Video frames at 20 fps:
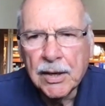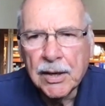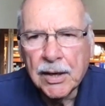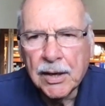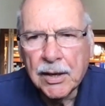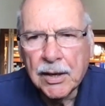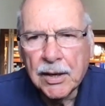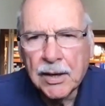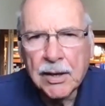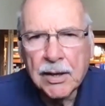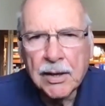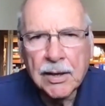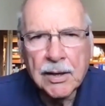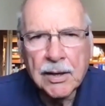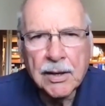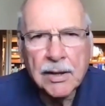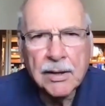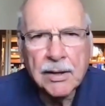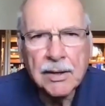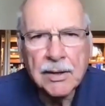
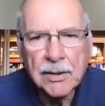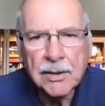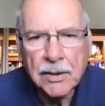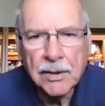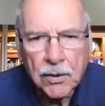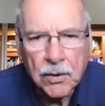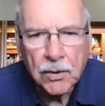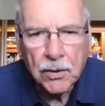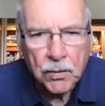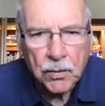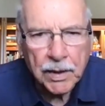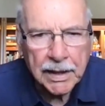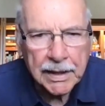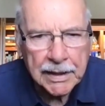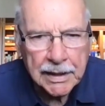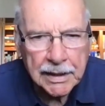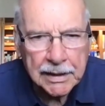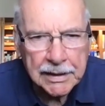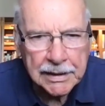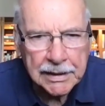Oh, I
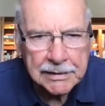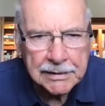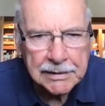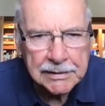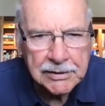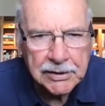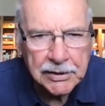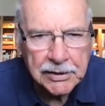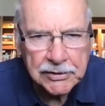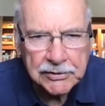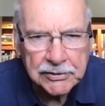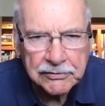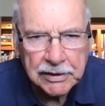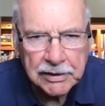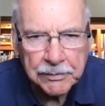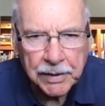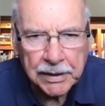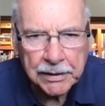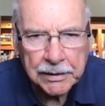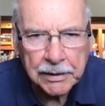got to hit the share
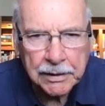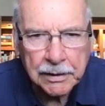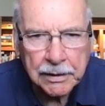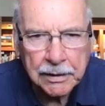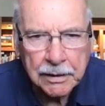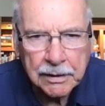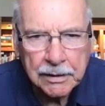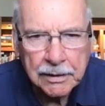screen button.